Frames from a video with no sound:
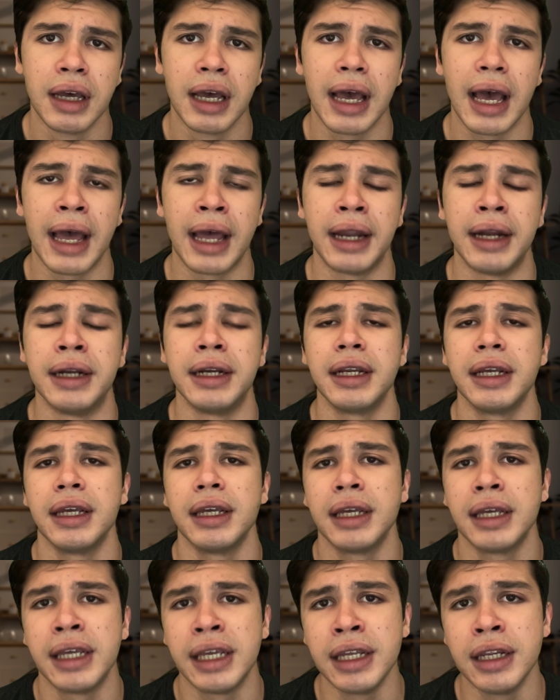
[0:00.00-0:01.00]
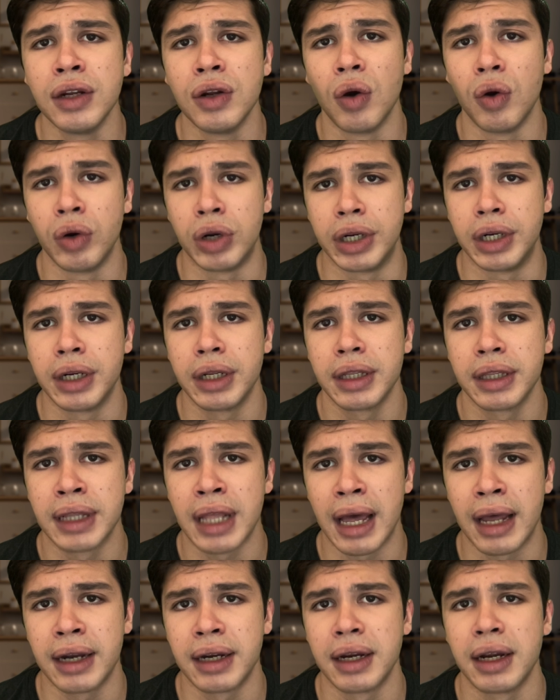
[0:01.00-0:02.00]
And he noted
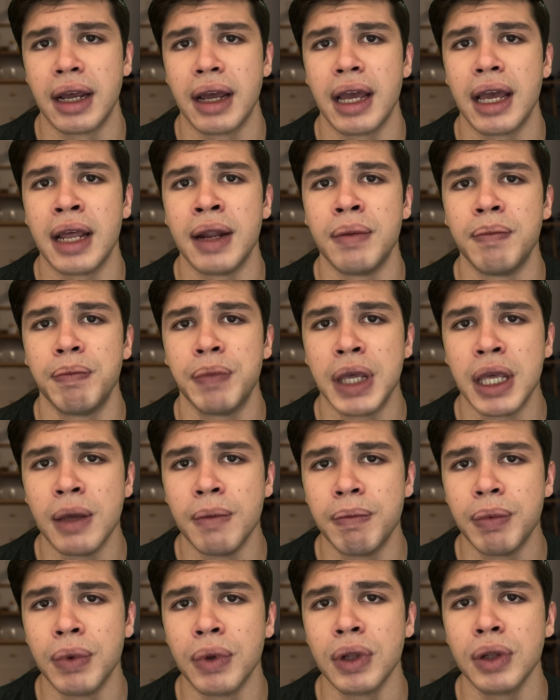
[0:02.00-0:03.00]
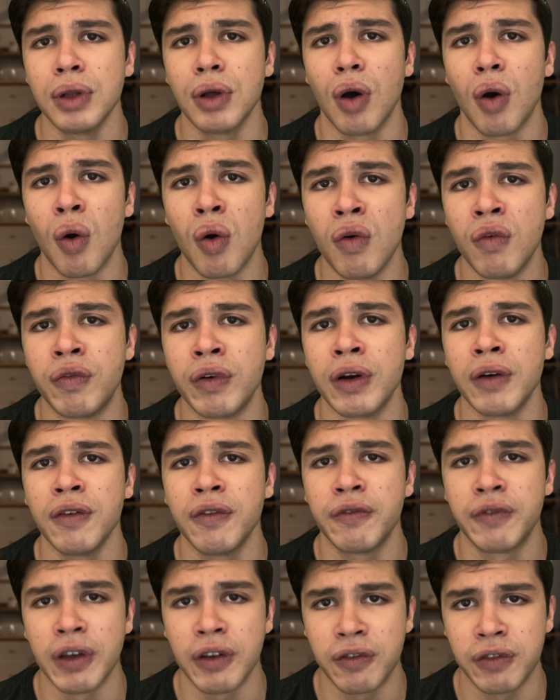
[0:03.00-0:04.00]
that in people over
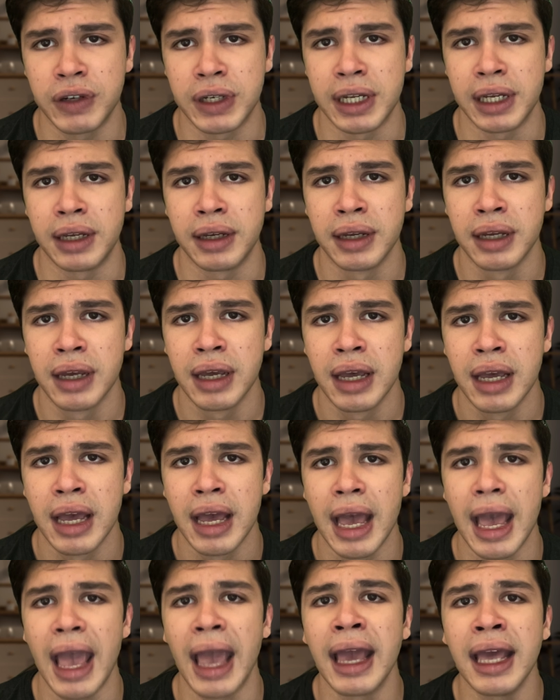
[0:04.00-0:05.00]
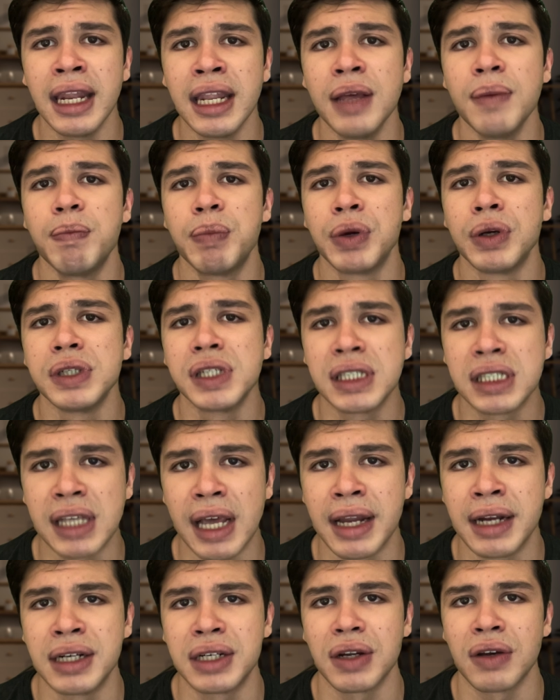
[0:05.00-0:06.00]
50,
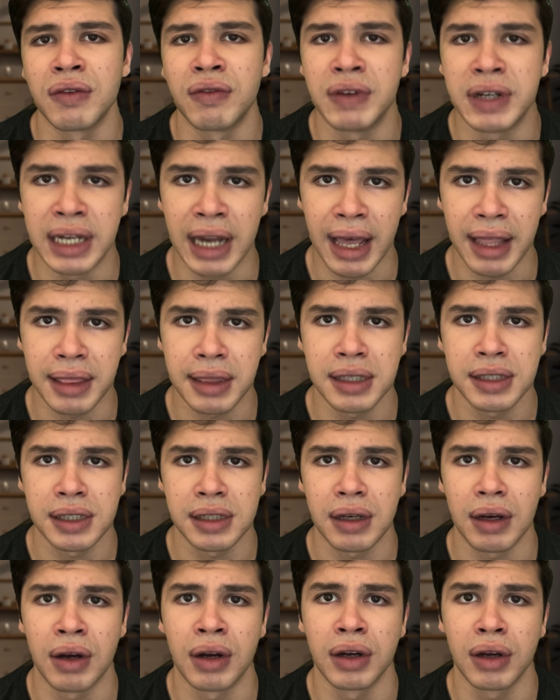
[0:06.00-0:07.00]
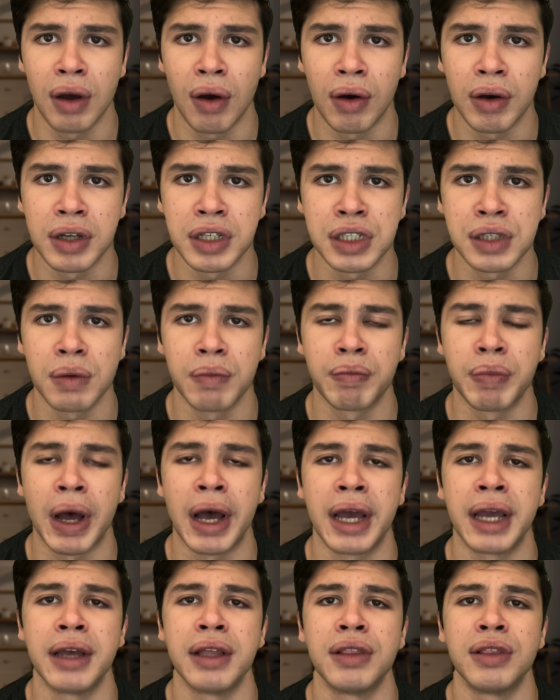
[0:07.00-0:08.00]
80% of deaths are caused
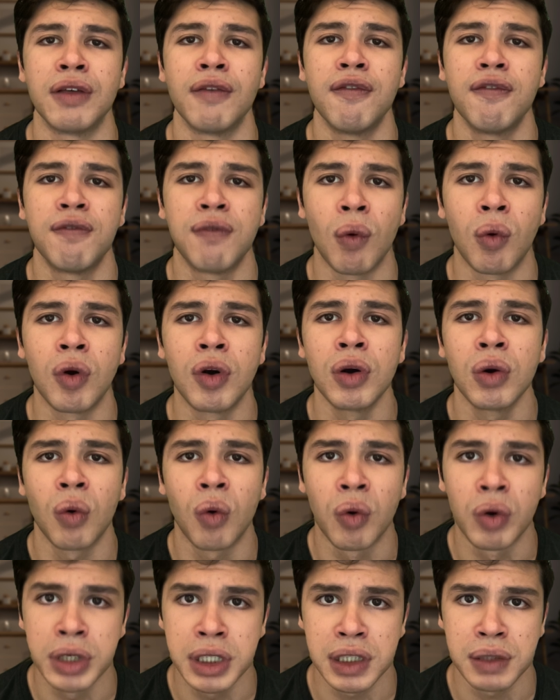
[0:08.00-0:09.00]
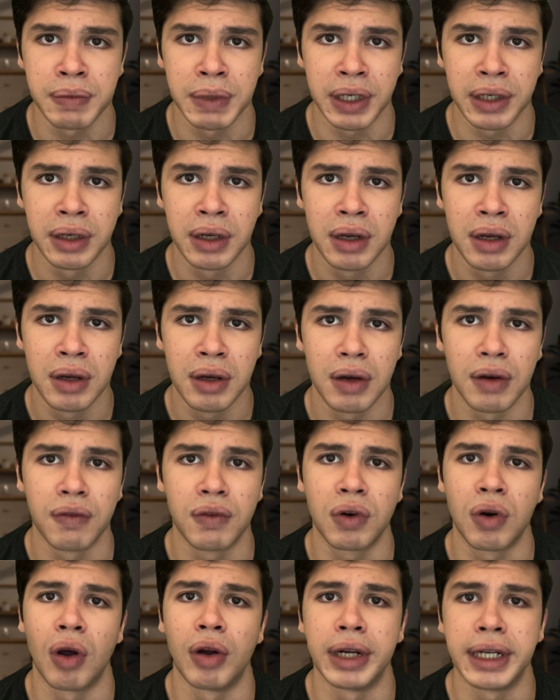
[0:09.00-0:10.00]
by the four horsemen of
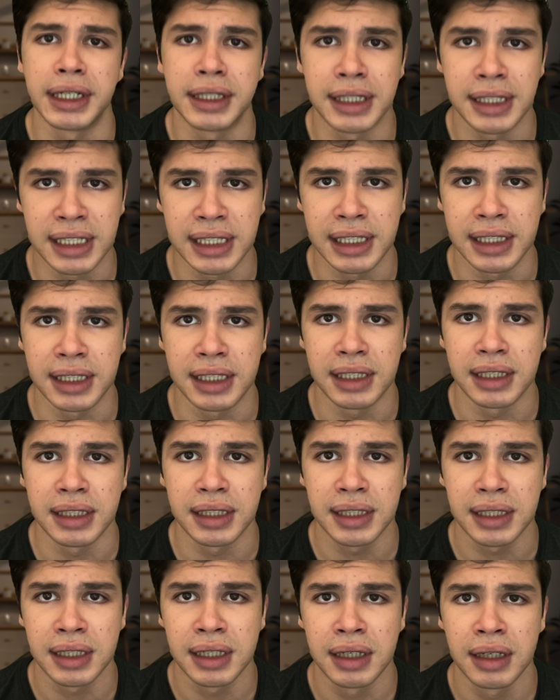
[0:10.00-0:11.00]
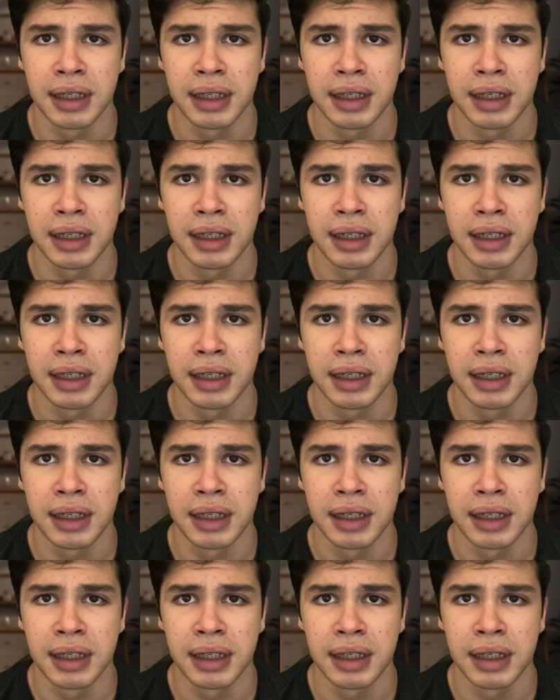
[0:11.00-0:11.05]
chronic diseases.